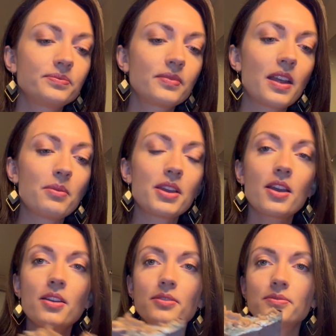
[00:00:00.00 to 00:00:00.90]
There we
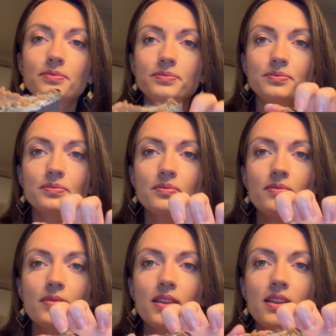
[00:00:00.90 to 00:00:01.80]
go.
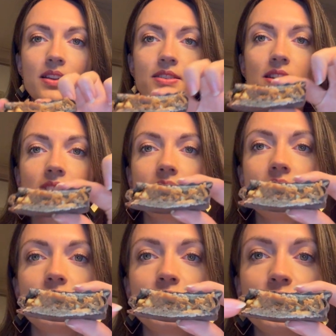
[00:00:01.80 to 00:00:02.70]
So you can
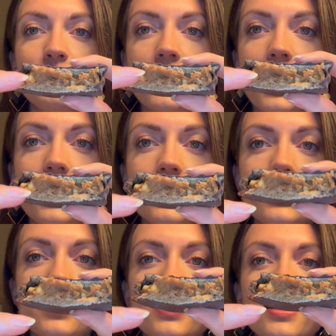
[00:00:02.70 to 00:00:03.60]
see the 2
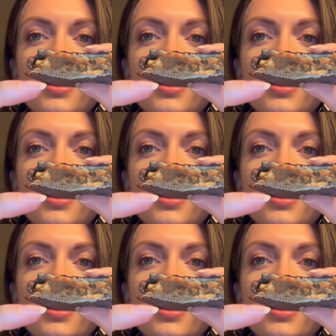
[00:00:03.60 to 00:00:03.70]
layers